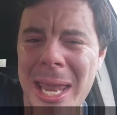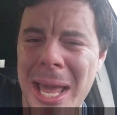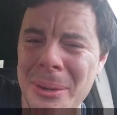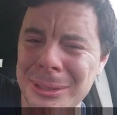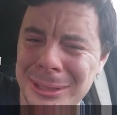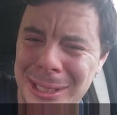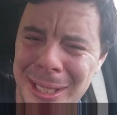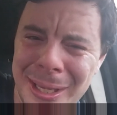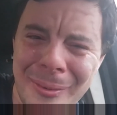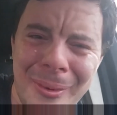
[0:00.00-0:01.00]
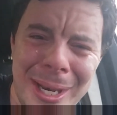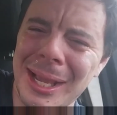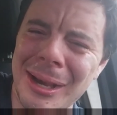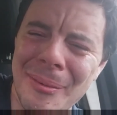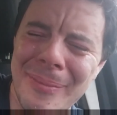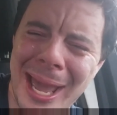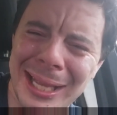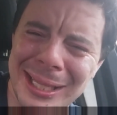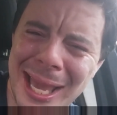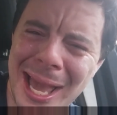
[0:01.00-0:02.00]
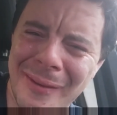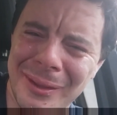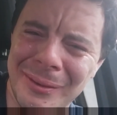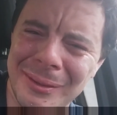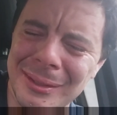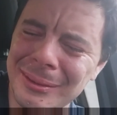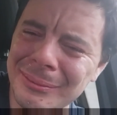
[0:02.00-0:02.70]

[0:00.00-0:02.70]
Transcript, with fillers: And I will see them when they come back to heaven.